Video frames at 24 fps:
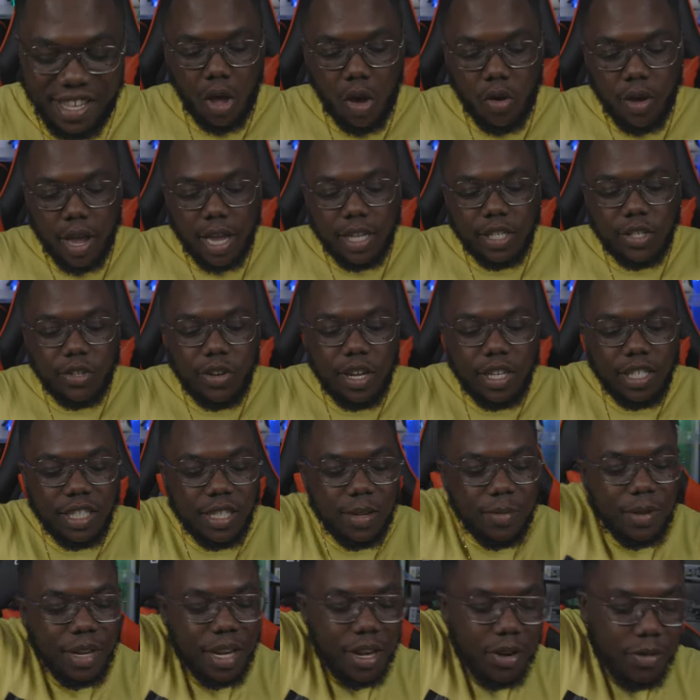Okay, so they
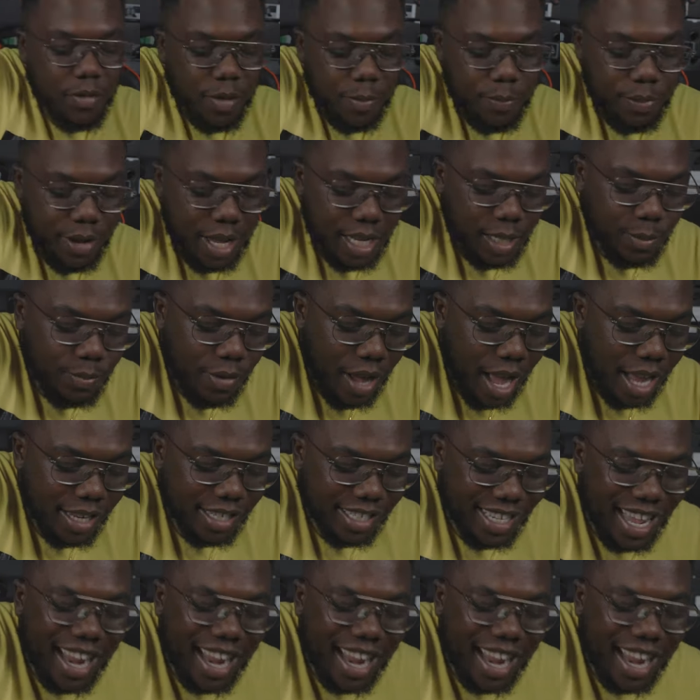shipping in a replaced box.